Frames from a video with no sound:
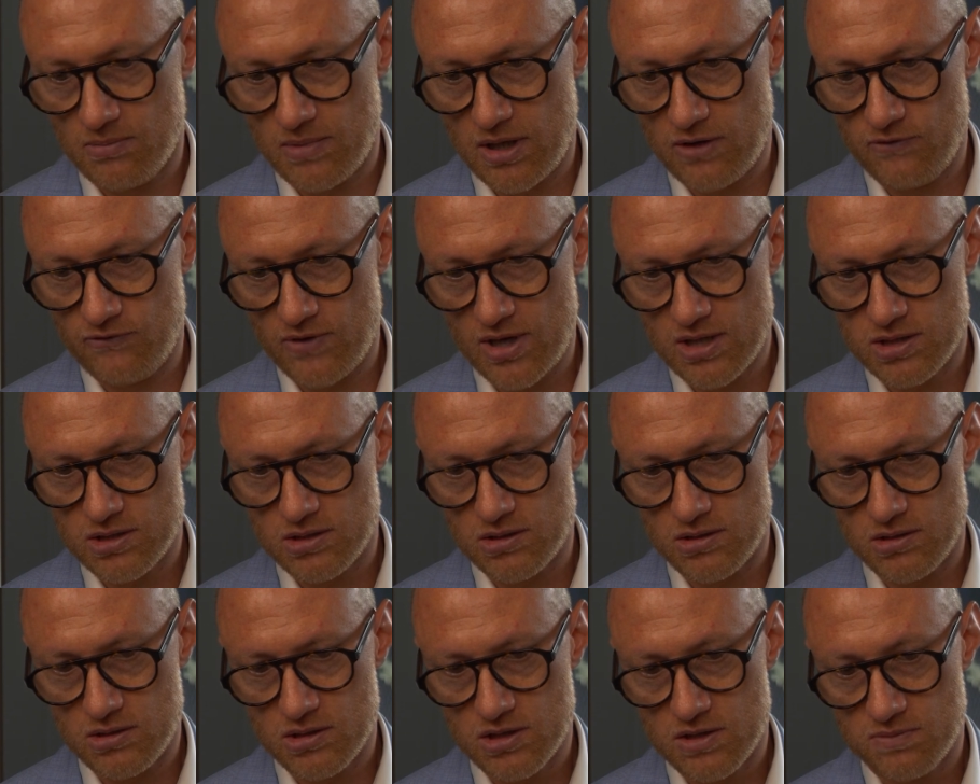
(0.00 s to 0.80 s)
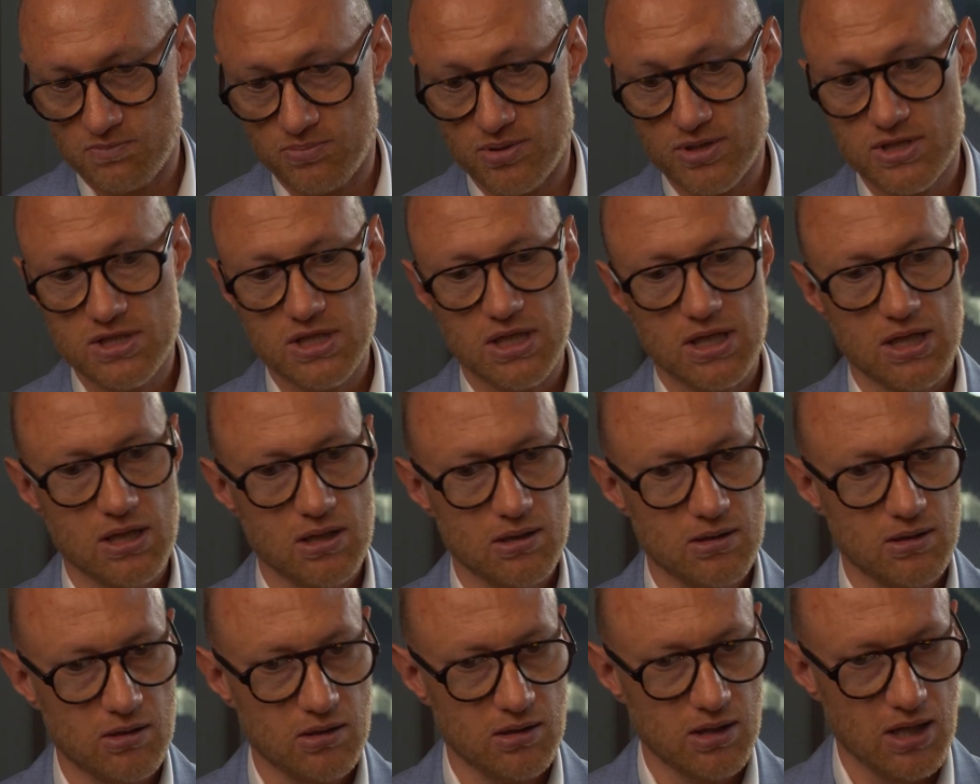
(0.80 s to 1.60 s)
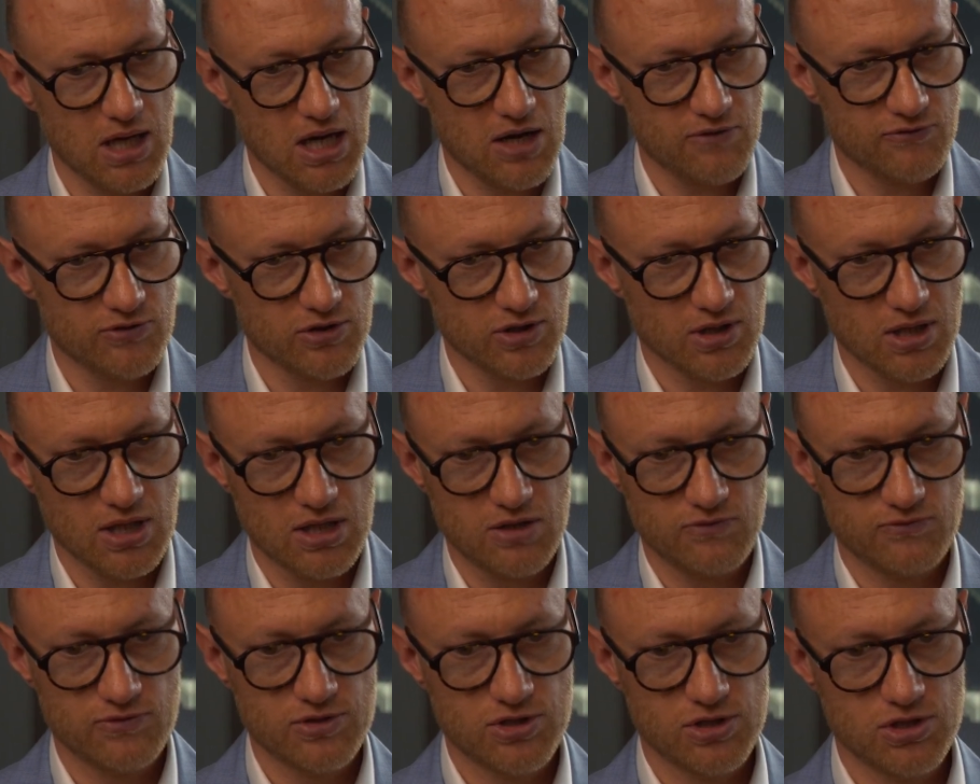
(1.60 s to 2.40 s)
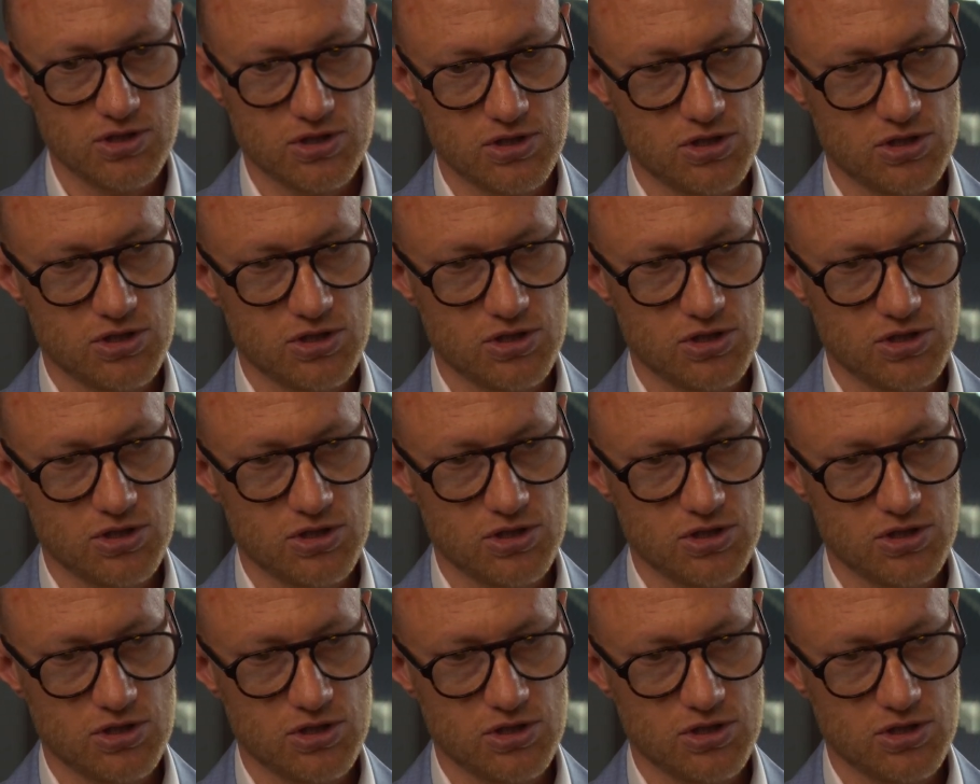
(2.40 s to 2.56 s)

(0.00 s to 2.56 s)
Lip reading: Investors, particularly after kind of